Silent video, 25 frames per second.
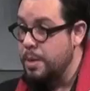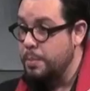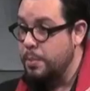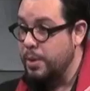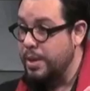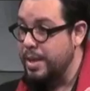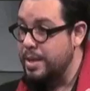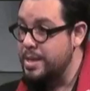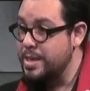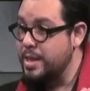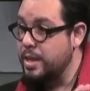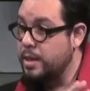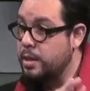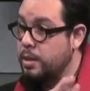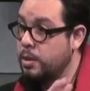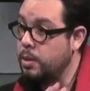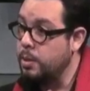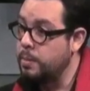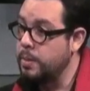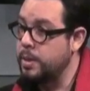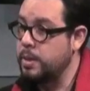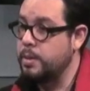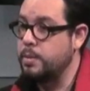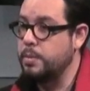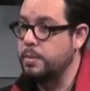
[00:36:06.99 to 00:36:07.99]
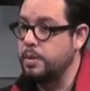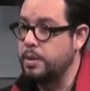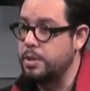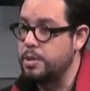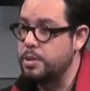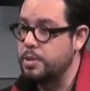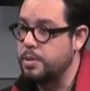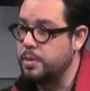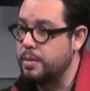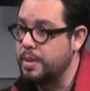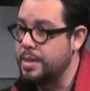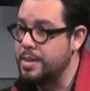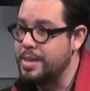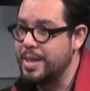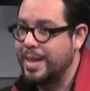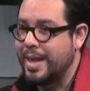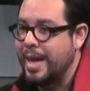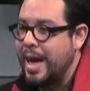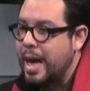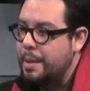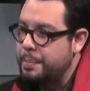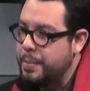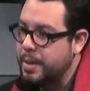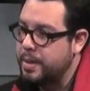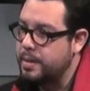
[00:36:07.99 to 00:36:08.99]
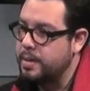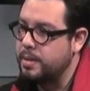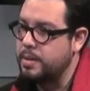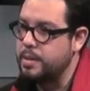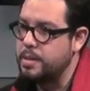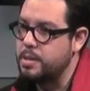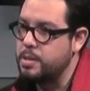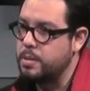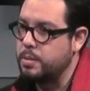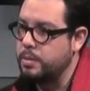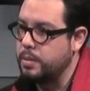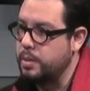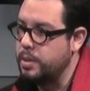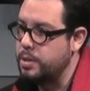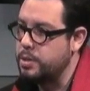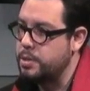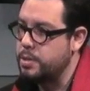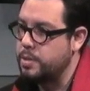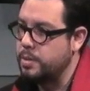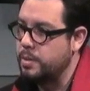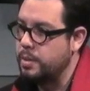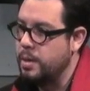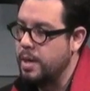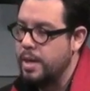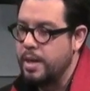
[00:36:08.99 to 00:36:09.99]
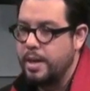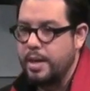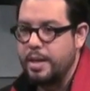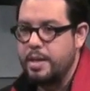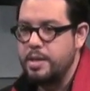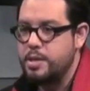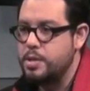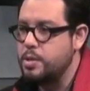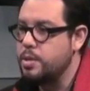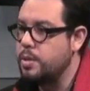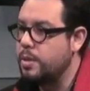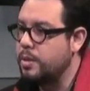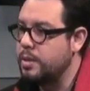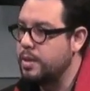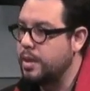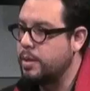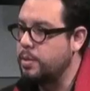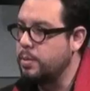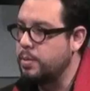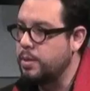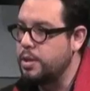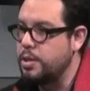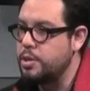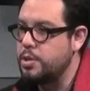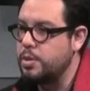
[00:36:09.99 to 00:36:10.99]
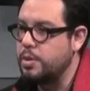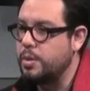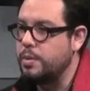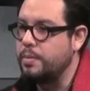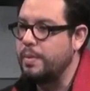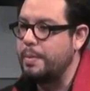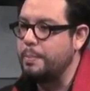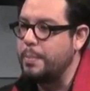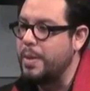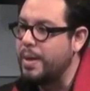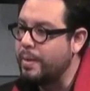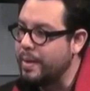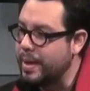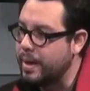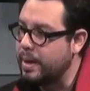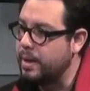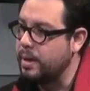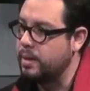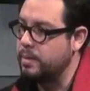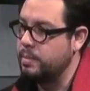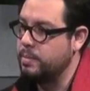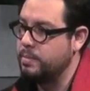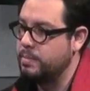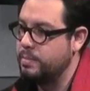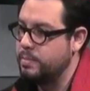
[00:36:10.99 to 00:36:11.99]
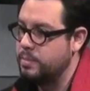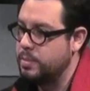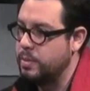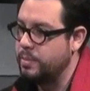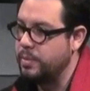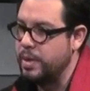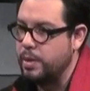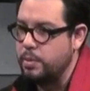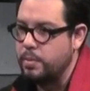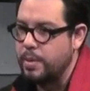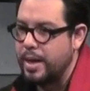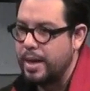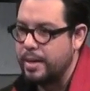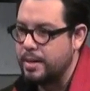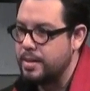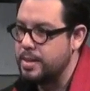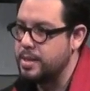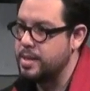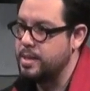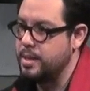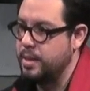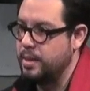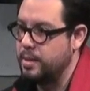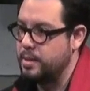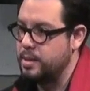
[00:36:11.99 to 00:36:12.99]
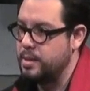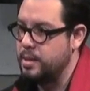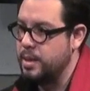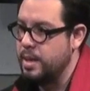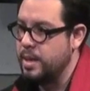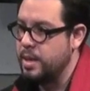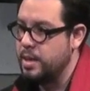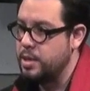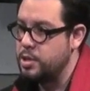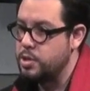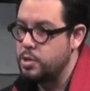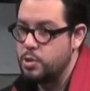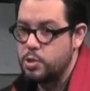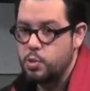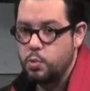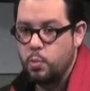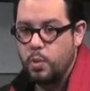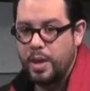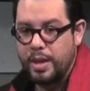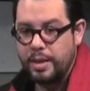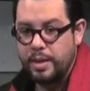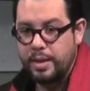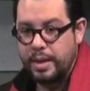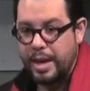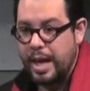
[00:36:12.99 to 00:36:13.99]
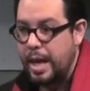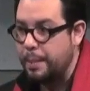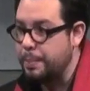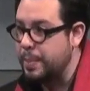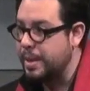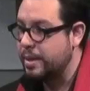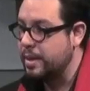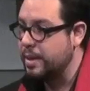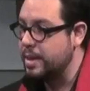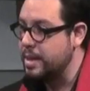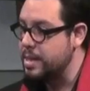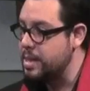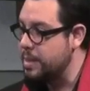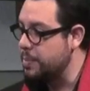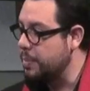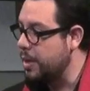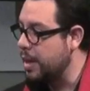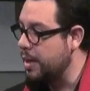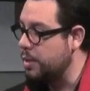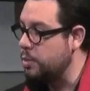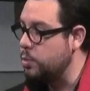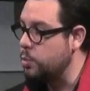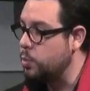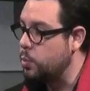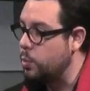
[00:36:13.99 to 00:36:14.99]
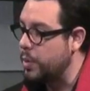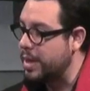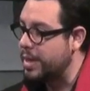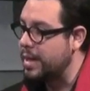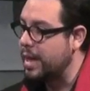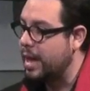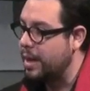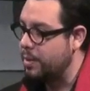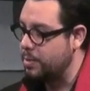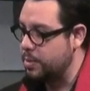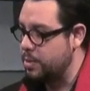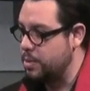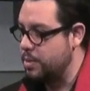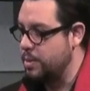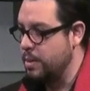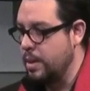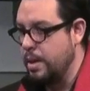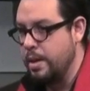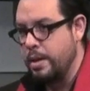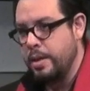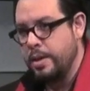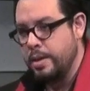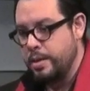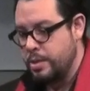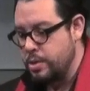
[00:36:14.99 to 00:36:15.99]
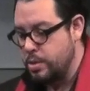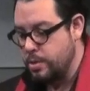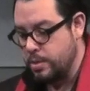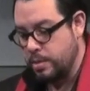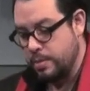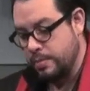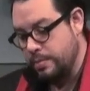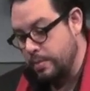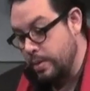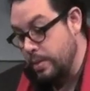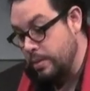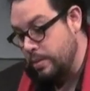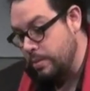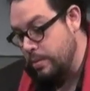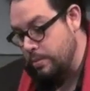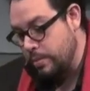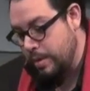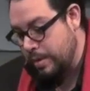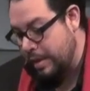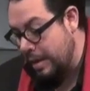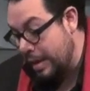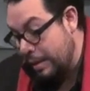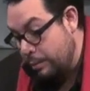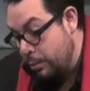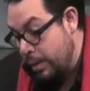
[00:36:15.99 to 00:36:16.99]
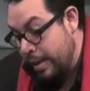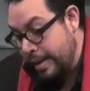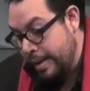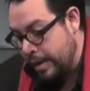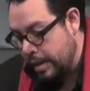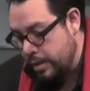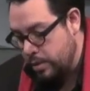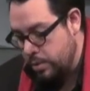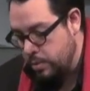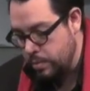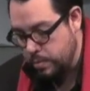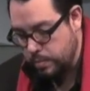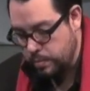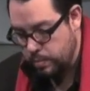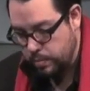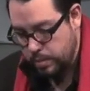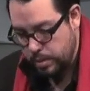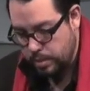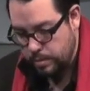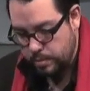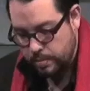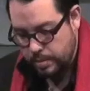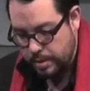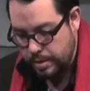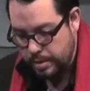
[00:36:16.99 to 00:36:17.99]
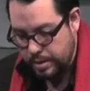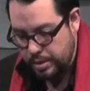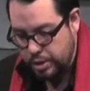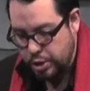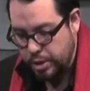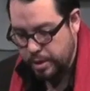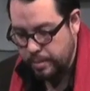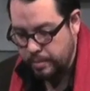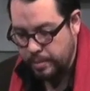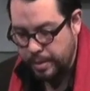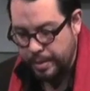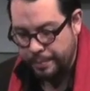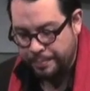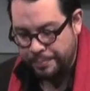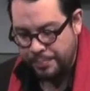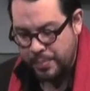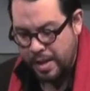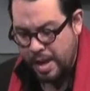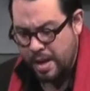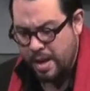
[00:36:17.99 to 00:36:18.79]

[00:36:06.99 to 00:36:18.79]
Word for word: But it's a global condition. It's a capitalist condition. It is not a condition of America, of the United States. It's just what capitalism can do without sort of, or, or what it can do you know, in general.